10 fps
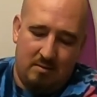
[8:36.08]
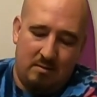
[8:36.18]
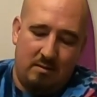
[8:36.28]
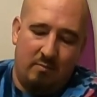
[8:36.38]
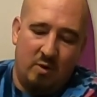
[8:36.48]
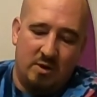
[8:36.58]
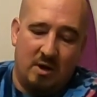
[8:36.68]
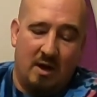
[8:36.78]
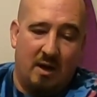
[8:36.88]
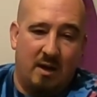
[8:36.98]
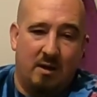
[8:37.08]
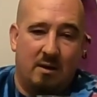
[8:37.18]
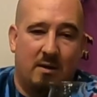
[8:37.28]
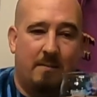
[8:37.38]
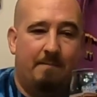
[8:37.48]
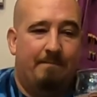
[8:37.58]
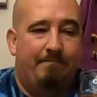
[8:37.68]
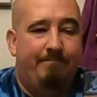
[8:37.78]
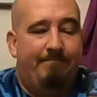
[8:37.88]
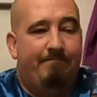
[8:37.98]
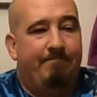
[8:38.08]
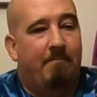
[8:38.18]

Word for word: I'm wishing I uh,